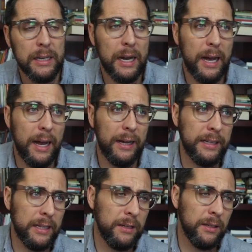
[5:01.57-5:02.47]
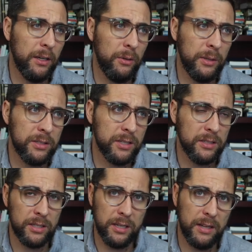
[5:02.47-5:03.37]
uh, and he, you know, he
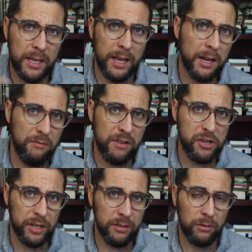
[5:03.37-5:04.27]
says that he got a vision,